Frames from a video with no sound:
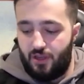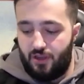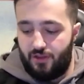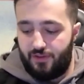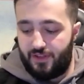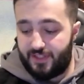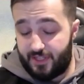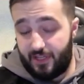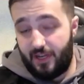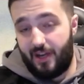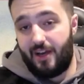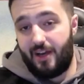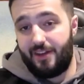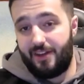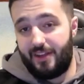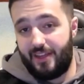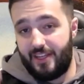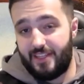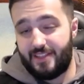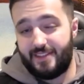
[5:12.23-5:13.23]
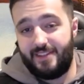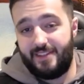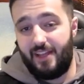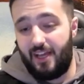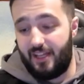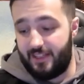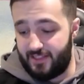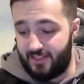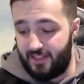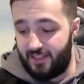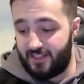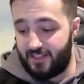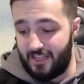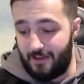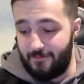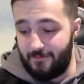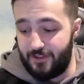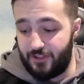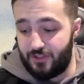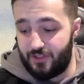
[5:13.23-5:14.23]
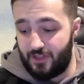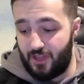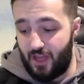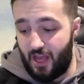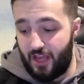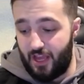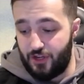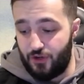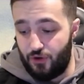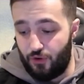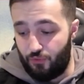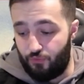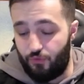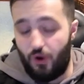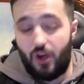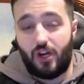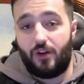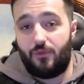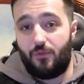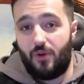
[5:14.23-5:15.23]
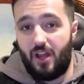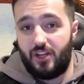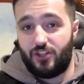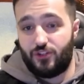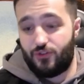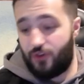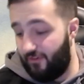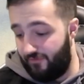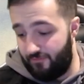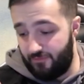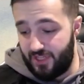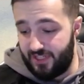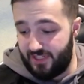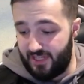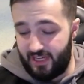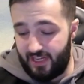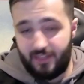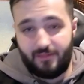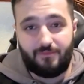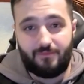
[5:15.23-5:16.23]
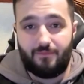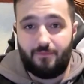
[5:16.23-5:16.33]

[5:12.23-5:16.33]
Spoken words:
This card is nuts. It summons your Rocket Ride straight from the deck,